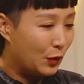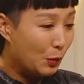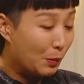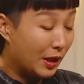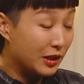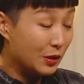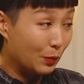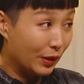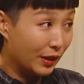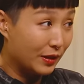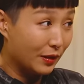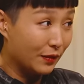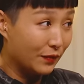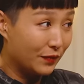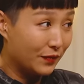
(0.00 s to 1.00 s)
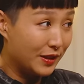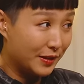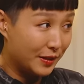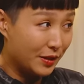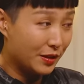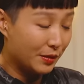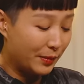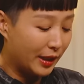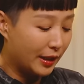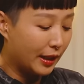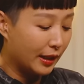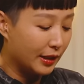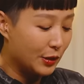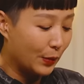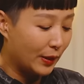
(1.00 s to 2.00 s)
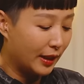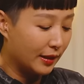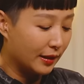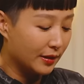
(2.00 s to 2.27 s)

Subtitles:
Few months worth of decision making and $20,000.